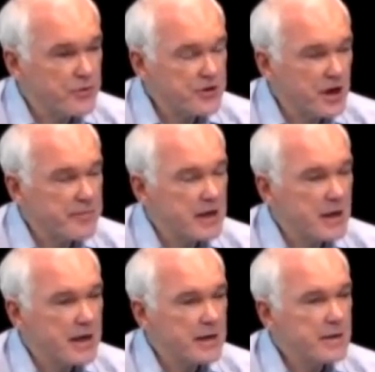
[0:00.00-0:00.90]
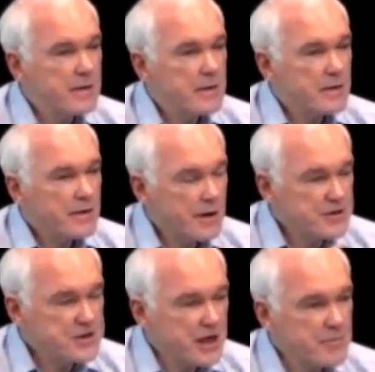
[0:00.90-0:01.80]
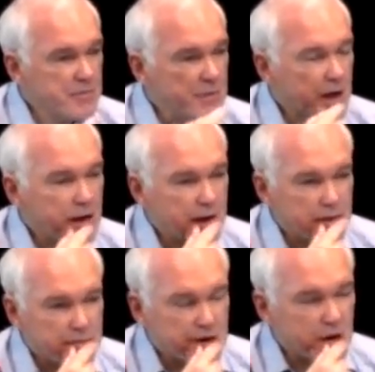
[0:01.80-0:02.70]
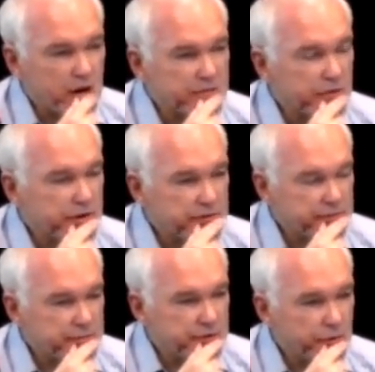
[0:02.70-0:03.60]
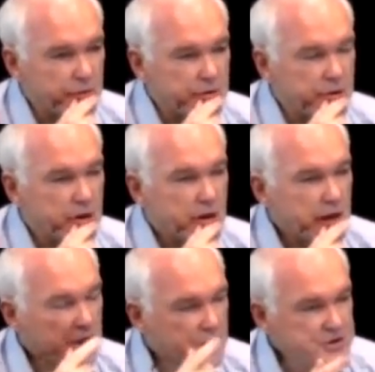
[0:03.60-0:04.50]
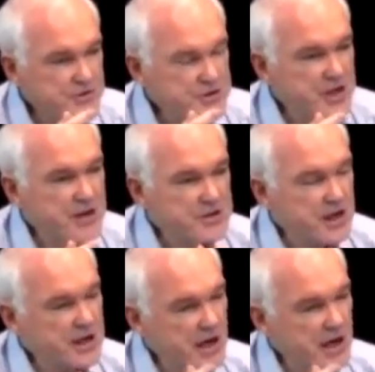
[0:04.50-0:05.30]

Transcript: forthcoming, like the Jane McAuliffe one from Norton, and also the site of